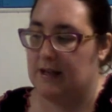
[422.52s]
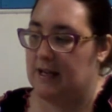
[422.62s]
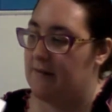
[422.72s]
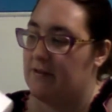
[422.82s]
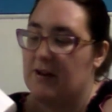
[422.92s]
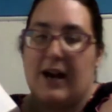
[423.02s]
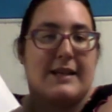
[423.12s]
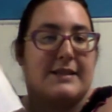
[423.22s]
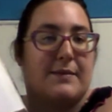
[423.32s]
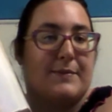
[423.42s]
cover
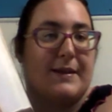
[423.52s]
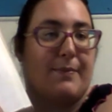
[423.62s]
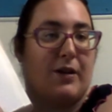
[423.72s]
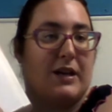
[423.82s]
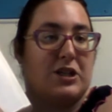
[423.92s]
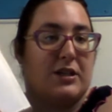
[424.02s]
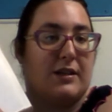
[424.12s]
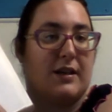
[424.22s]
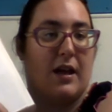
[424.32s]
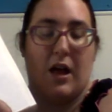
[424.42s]
has some
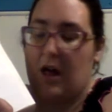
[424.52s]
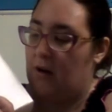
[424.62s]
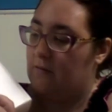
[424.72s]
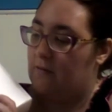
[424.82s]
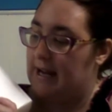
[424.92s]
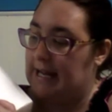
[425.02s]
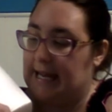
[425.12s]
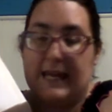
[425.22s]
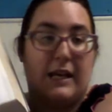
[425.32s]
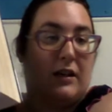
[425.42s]
separation right
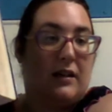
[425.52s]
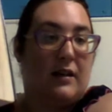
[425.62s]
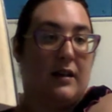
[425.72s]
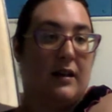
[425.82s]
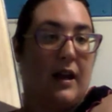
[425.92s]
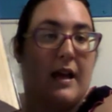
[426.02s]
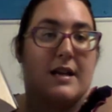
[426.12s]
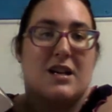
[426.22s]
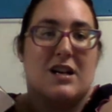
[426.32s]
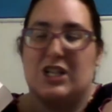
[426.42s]
here.
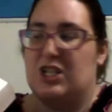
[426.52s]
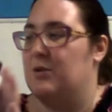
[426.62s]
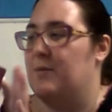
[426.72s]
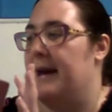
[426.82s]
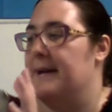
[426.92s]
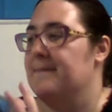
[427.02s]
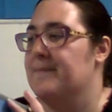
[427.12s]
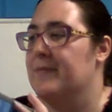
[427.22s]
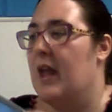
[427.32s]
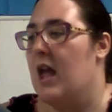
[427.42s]
Not too bad.
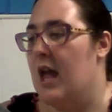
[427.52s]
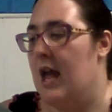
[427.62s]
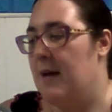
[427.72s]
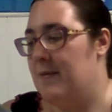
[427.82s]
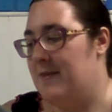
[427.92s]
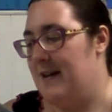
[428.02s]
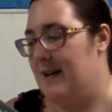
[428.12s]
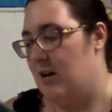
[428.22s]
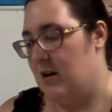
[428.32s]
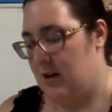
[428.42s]

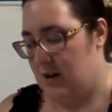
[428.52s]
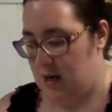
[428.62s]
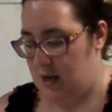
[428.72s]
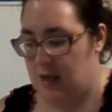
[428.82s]
There are